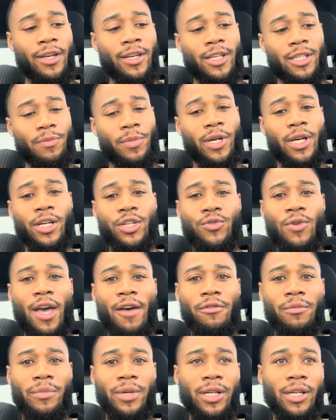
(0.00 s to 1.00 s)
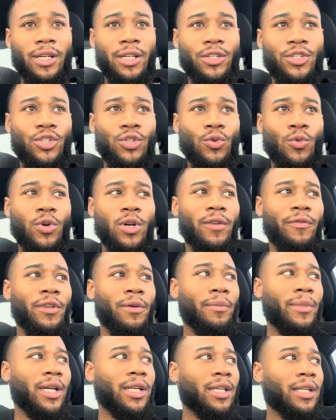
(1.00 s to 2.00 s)
is because you haven't been a good steward of the
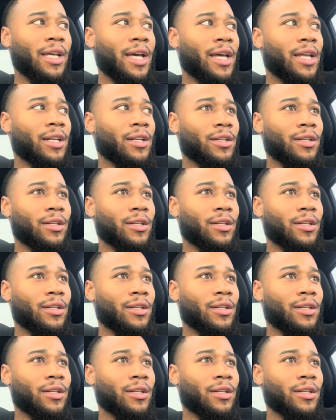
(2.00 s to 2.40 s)
money that